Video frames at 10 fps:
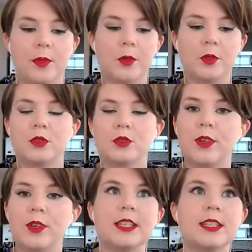most
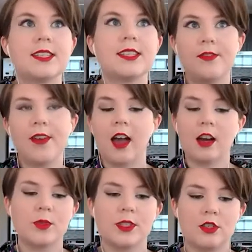recent SAFE Act
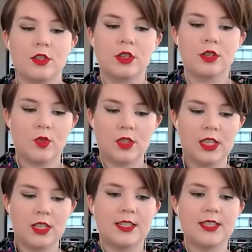was introduced
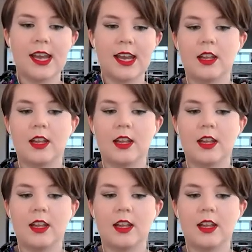in the Senate.